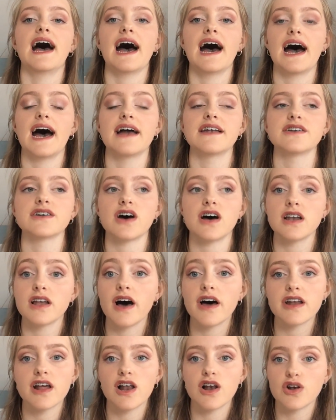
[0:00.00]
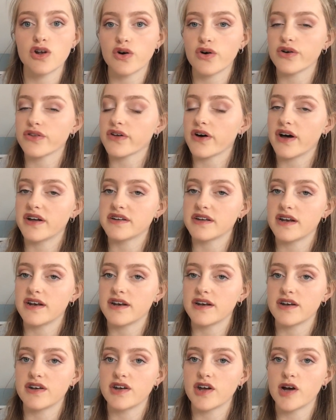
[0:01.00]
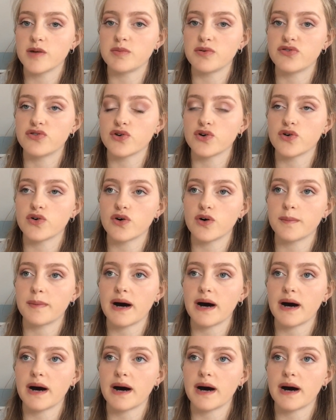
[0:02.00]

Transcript: and I learned a lot that I didn't know before